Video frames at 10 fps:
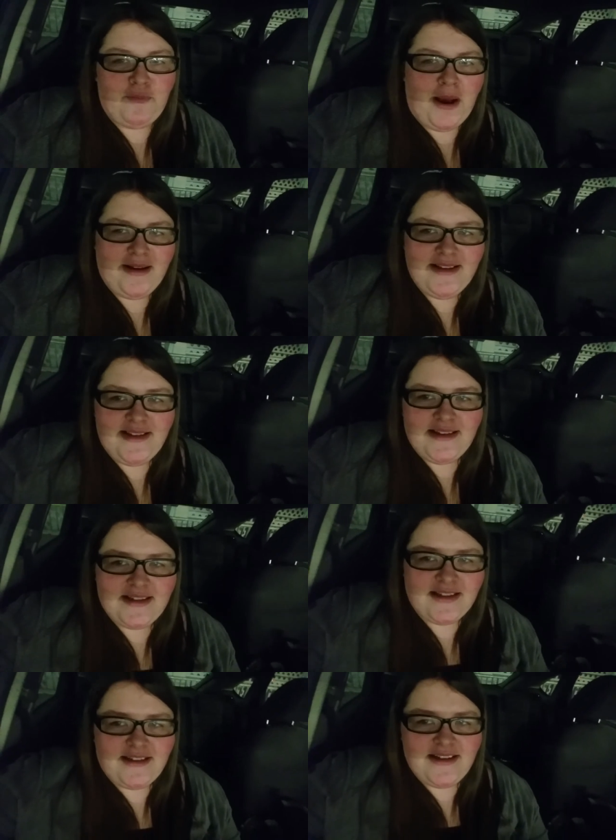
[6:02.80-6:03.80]
of
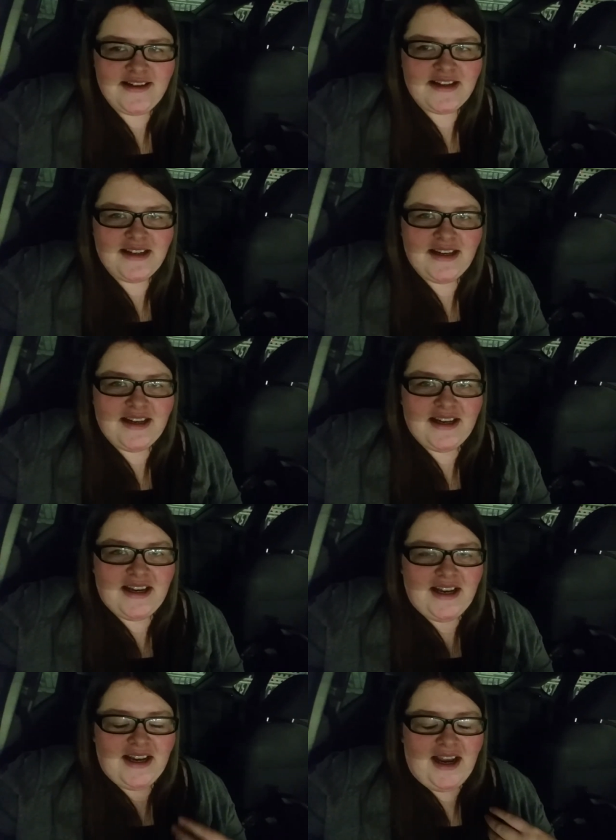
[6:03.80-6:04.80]
puns and
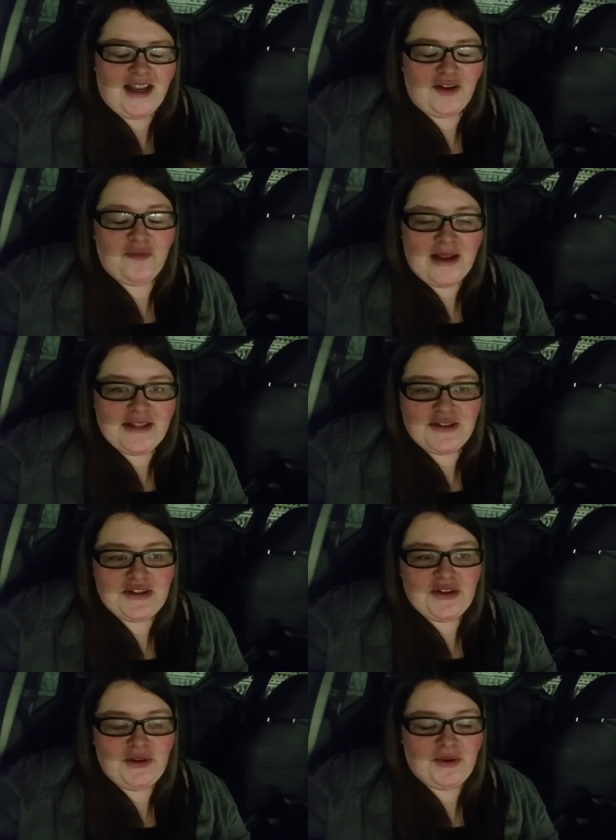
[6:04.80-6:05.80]
I love Mel and
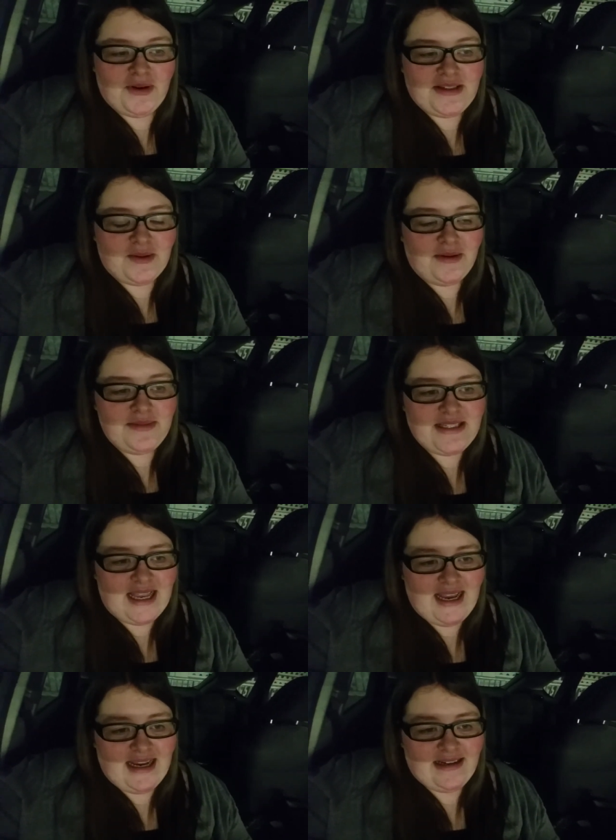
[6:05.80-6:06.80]
Sue, so I'm
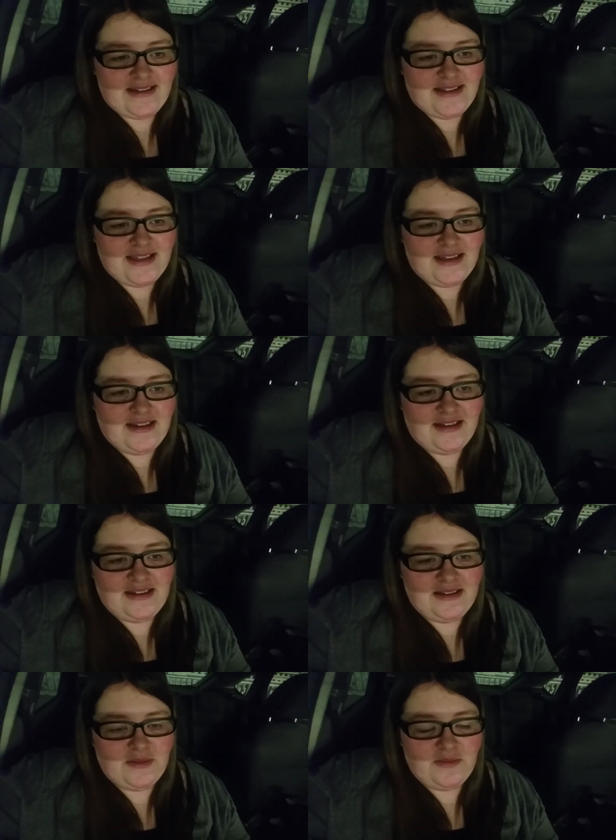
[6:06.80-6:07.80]
sad.
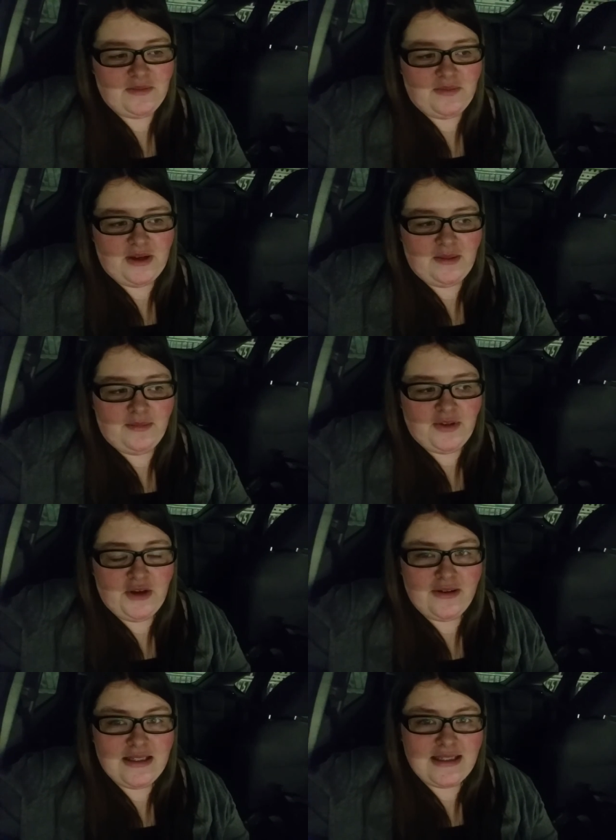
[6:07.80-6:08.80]
But I'm
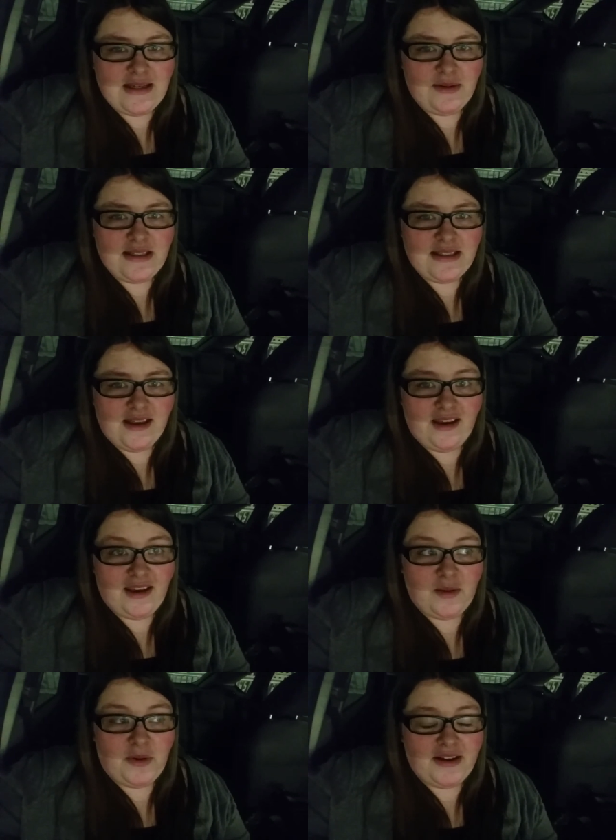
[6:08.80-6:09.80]
curious to see what it's
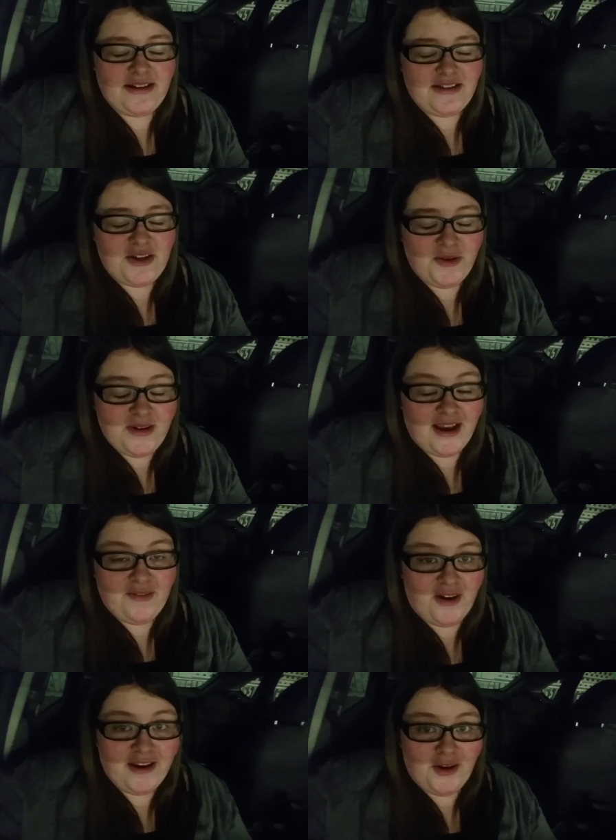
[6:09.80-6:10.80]
like, but I don't have
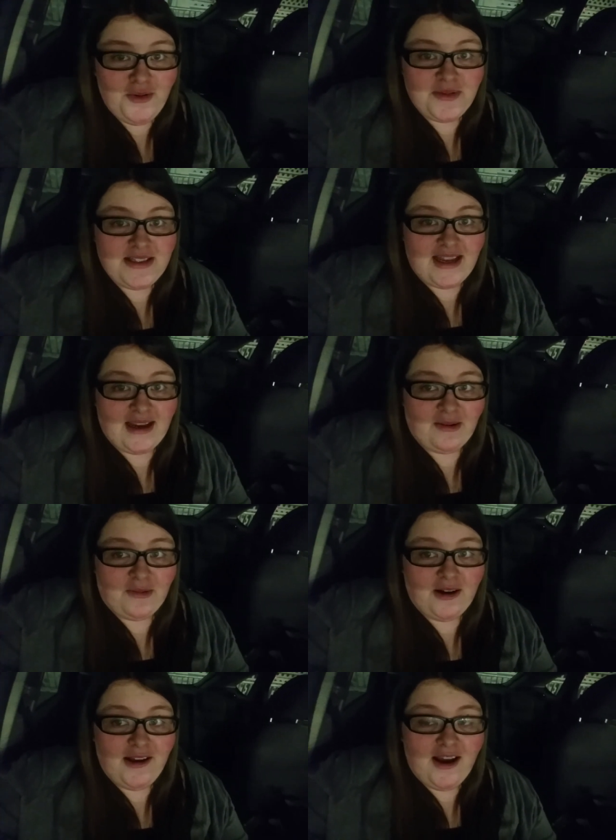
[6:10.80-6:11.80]
high hopes
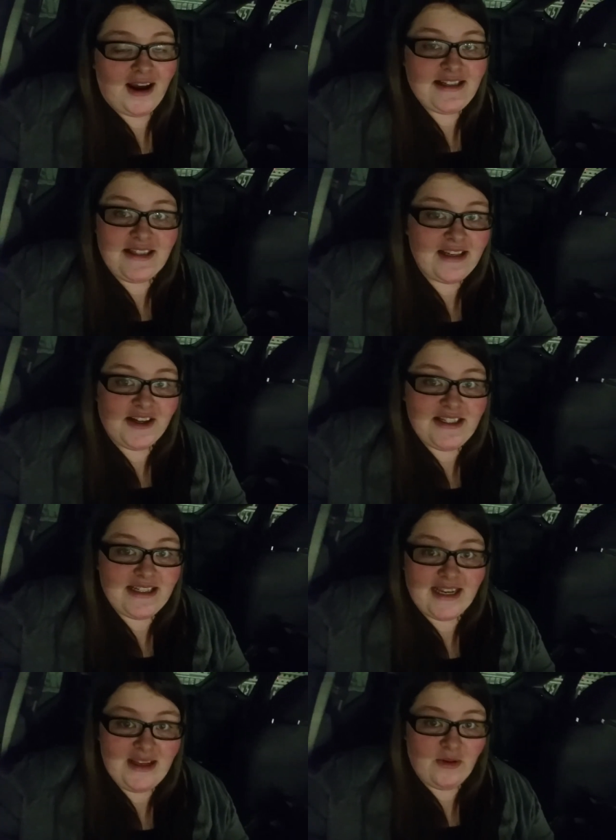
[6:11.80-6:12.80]
now. I didn't think I
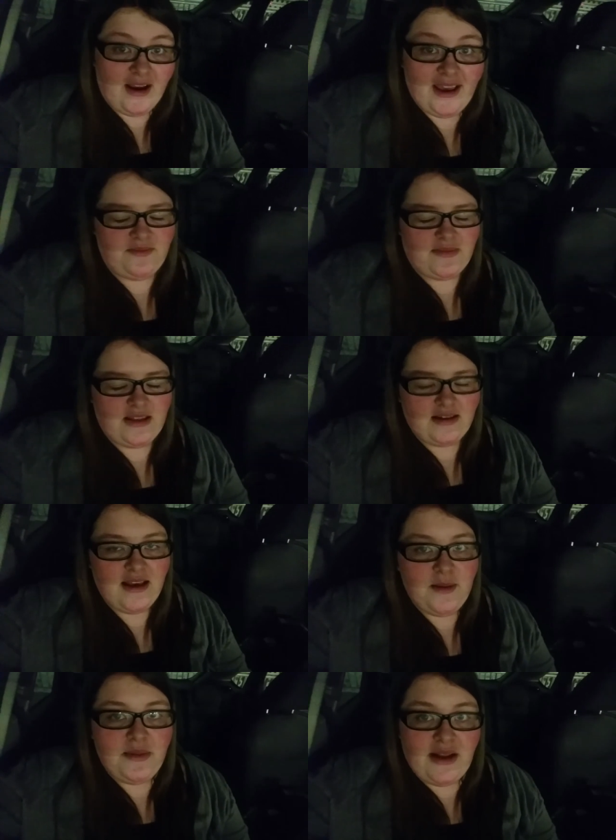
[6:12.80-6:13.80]
did anyway.
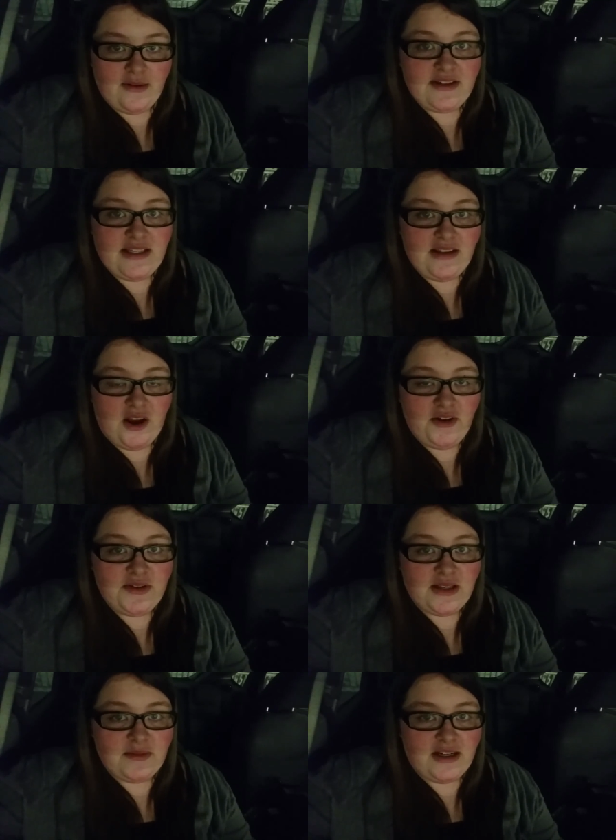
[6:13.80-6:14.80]
But now I've seen the
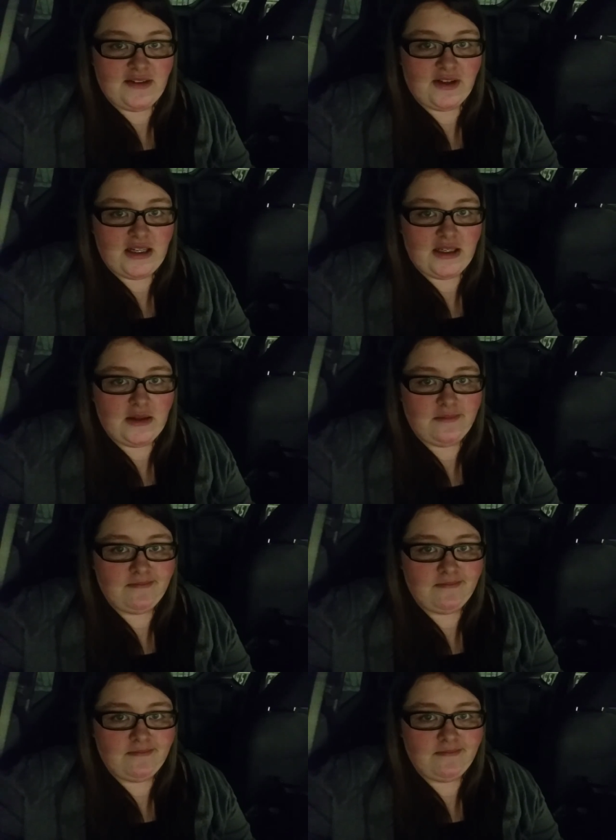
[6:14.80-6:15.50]
host, I'm kind of like,